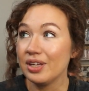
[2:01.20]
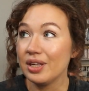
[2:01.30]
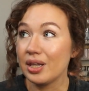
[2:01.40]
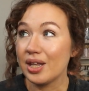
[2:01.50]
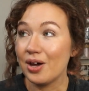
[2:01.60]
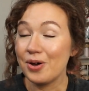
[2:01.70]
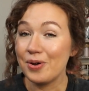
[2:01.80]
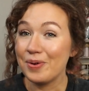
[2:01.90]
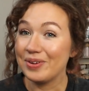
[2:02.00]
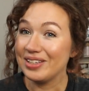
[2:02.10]

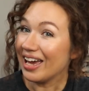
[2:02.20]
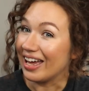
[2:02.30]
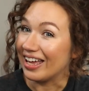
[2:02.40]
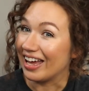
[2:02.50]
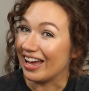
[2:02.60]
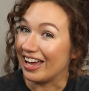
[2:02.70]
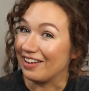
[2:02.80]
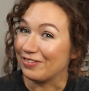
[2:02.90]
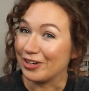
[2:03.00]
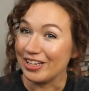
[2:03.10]
So yeah.
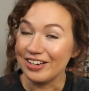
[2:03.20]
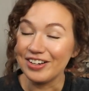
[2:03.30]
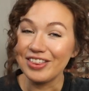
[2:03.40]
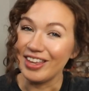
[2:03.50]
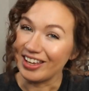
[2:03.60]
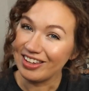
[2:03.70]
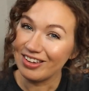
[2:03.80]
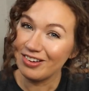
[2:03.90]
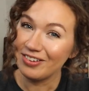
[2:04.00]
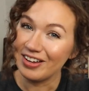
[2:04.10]
If you're here, thank
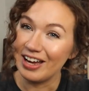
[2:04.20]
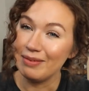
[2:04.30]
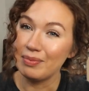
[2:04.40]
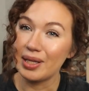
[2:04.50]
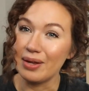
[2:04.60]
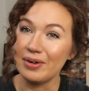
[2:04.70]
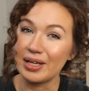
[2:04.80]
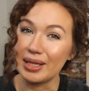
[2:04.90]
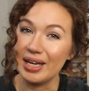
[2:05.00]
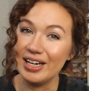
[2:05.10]
you. I'm so
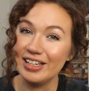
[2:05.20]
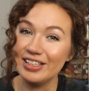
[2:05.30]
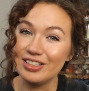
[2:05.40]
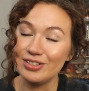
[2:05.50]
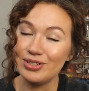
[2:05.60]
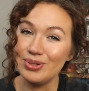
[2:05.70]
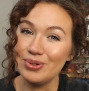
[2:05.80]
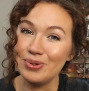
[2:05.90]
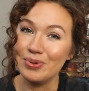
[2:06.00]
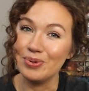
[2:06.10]
excited
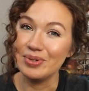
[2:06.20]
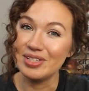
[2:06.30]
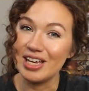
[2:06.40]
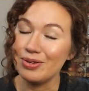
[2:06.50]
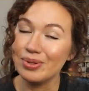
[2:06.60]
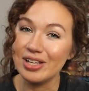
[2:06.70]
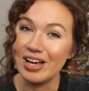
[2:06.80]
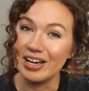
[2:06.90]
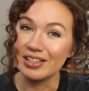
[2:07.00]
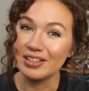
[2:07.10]
to take you
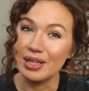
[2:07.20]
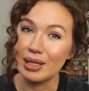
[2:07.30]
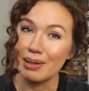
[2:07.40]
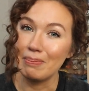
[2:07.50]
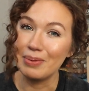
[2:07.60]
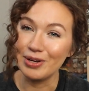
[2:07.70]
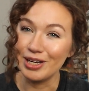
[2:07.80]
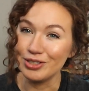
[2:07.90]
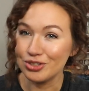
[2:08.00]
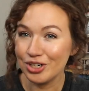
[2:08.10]
along this
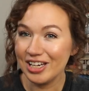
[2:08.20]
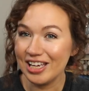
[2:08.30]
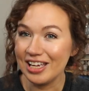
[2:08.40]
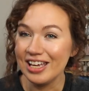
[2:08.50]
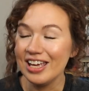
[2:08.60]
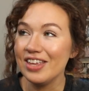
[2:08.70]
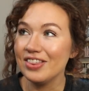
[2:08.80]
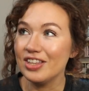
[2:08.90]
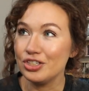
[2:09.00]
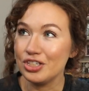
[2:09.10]
building journey.
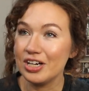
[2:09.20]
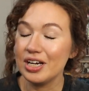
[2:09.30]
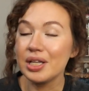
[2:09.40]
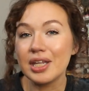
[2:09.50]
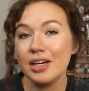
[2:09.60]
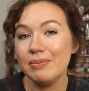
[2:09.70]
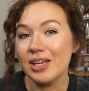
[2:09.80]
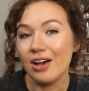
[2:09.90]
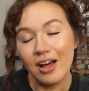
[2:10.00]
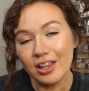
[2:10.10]
This year is going to
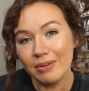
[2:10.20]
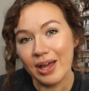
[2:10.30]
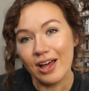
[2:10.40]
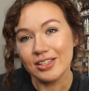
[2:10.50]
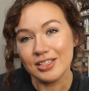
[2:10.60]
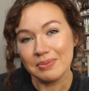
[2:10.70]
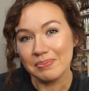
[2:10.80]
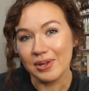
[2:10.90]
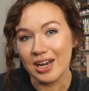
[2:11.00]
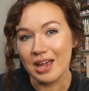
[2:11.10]
be all about
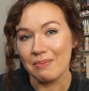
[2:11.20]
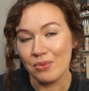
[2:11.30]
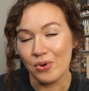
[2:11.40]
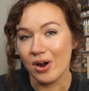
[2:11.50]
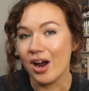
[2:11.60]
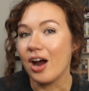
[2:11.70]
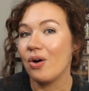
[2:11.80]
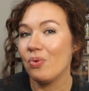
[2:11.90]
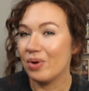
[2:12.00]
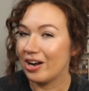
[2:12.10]
building more
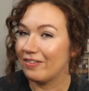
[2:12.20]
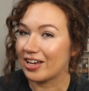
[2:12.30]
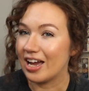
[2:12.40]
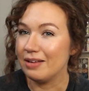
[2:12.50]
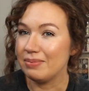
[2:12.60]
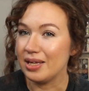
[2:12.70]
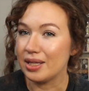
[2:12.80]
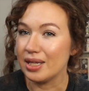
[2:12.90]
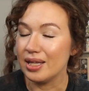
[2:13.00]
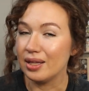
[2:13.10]
one-of-a-kind
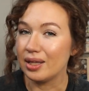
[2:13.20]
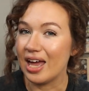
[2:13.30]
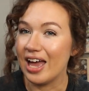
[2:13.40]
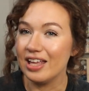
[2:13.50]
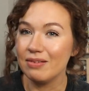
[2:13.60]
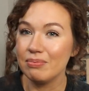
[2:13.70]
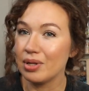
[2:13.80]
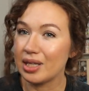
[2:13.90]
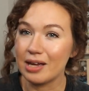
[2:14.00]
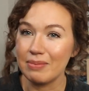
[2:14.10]
pieces, and
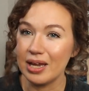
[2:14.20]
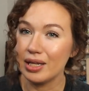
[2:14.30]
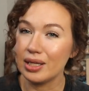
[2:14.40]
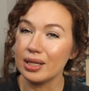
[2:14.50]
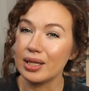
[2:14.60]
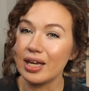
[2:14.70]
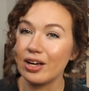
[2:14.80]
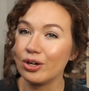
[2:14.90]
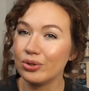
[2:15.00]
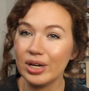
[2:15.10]
Mosaic Madness is like
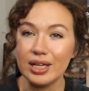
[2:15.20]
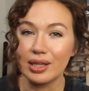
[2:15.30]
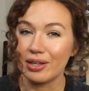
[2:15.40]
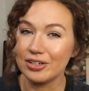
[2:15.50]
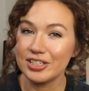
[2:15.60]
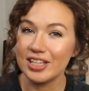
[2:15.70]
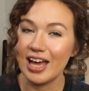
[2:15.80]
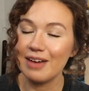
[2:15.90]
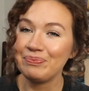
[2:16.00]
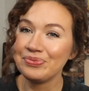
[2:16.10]
a great start to
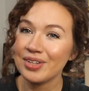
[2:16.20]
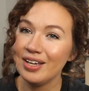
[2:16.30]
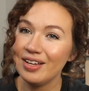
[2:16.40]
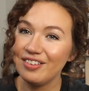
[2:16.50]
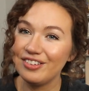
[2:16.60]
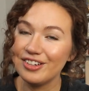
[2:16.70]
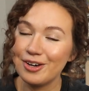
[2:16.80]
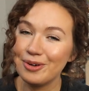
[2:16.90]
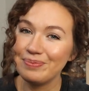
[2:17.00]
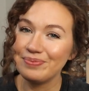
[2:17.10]
that.
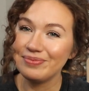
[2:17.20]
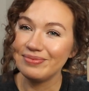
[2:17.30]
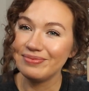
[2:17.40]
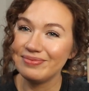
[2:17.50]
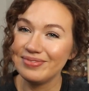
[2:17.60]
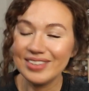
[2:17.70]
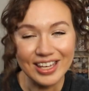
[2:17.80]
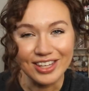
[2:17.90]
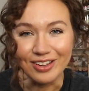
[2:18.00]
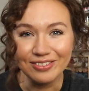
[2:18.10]
So
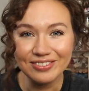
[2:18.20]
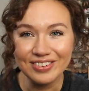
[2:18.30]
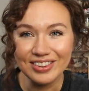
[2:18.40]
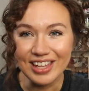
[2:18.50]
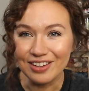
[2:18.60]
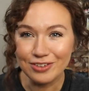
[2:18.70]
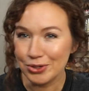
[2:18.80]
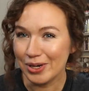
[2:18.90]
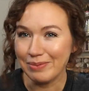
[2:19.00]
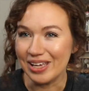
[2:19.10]
thank you. Thanks for
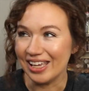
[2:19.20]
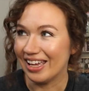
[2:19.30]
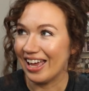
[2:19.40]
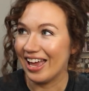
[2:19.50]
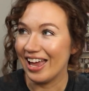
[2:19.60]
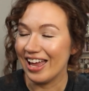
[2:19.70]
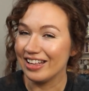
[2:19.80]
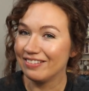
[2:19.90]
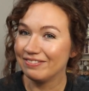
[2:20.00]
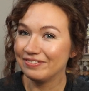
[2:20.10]
joining me,
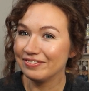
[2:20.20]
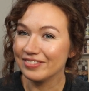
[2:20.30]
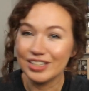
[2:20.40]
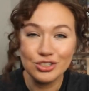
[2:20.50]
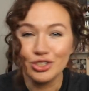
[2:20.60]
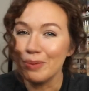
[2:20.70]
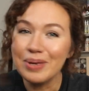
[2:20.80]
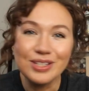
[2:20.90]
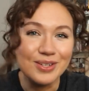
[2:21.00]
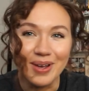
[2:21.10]
and let's jump
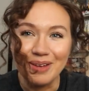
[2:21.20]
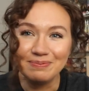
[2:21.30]
into it.